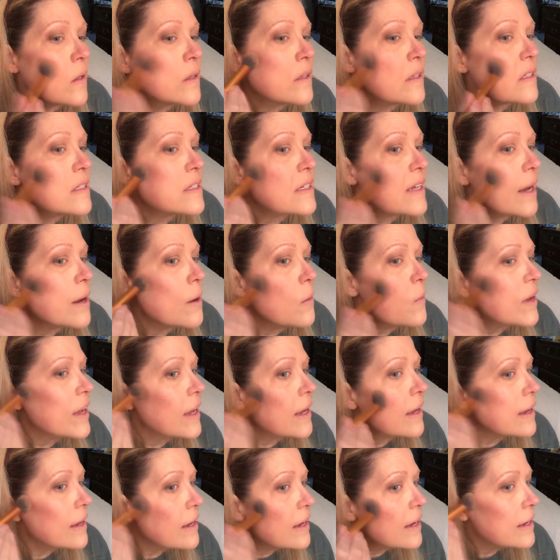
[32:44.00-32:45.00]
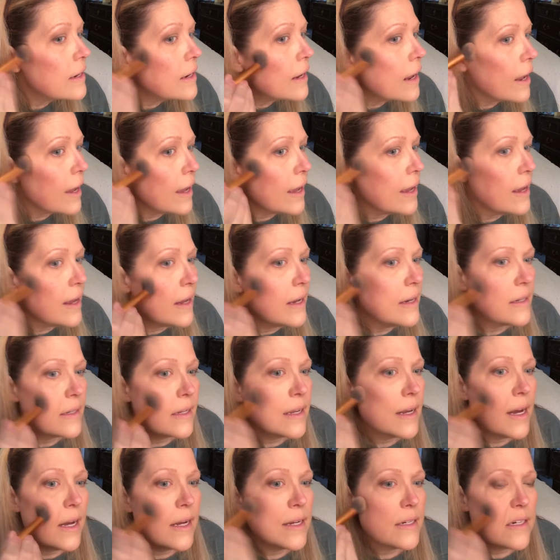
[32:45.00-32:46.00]
Just go in and
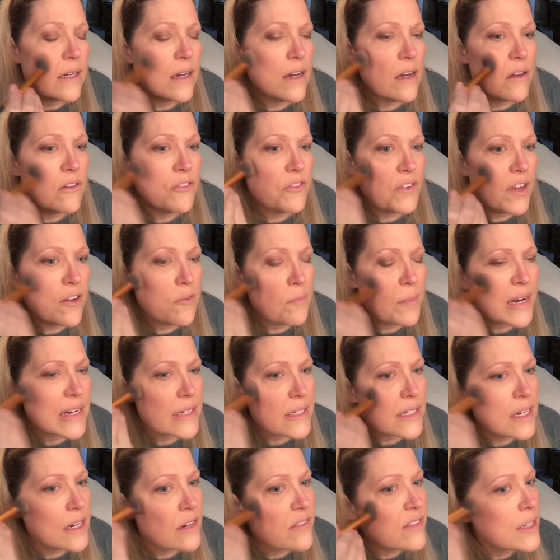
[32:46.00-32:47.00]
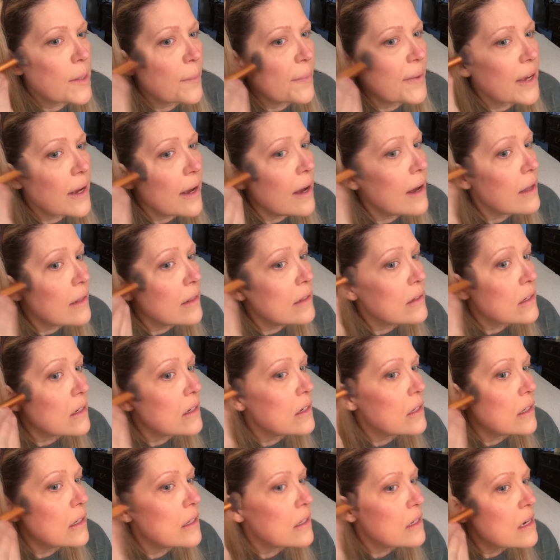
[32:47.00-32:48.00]
kind of give myself some
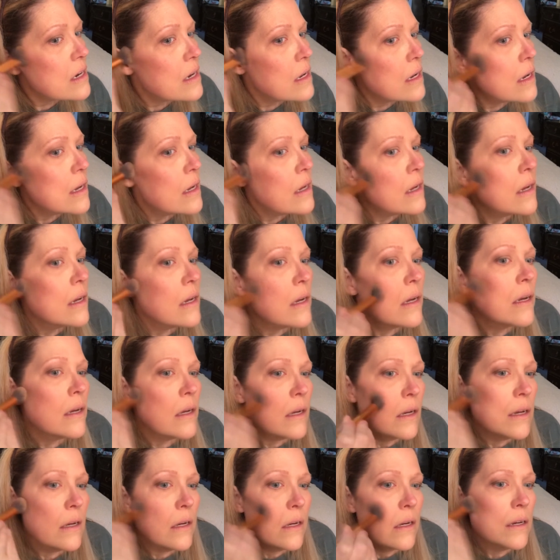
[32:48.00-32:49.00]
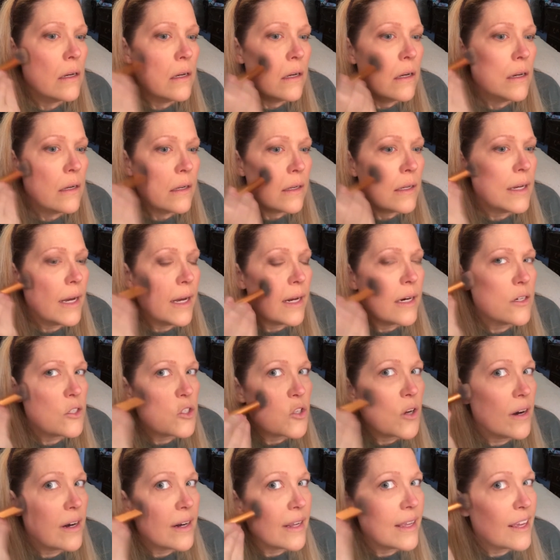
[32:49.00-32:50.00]
color, kind of
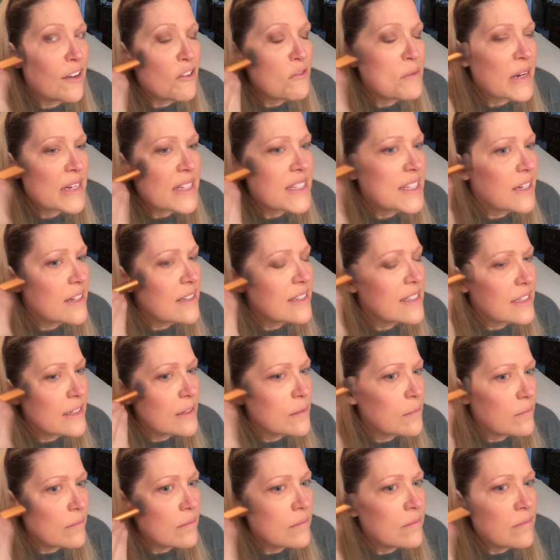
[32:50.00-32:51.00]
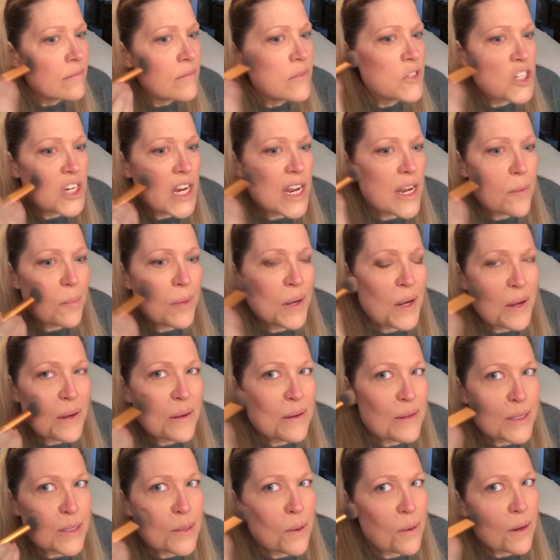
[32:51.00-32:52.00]
try to give myself some
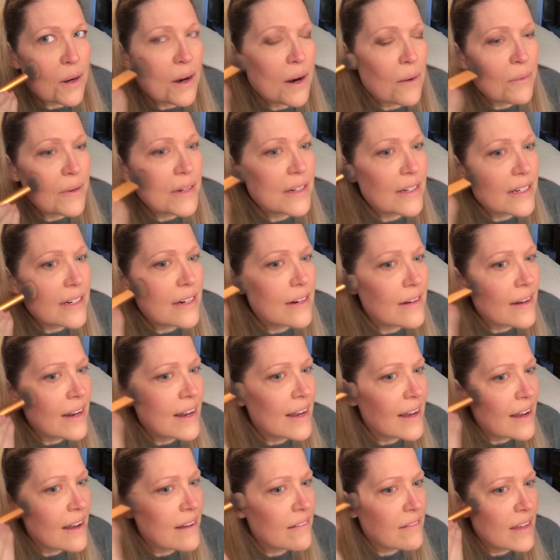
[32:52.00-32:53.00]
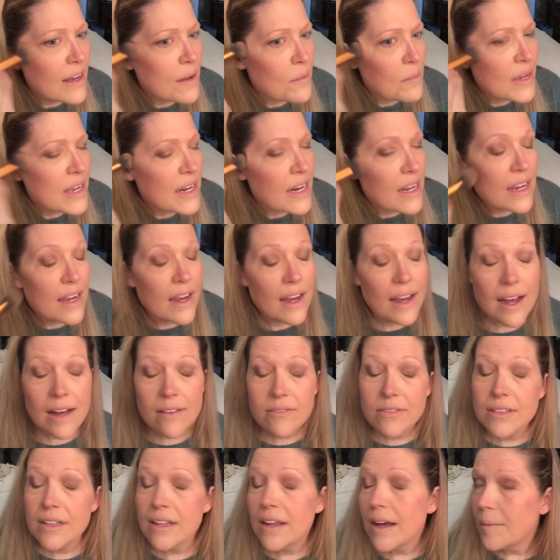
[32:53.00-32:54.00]
cheekbones where I really don't have that many. I
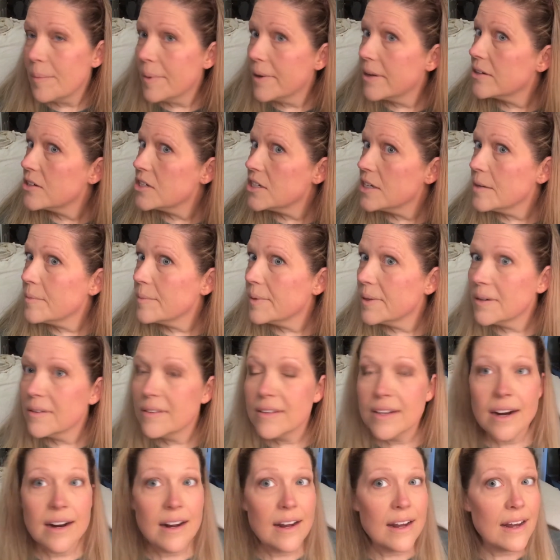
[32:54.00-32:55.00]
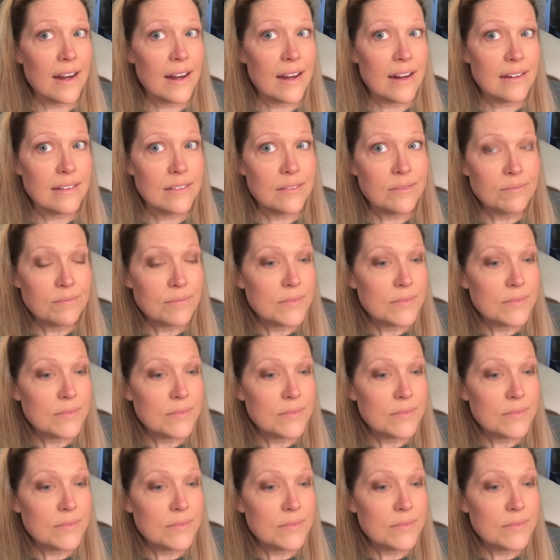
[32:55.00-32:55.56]
have a lot better cheekbone than I had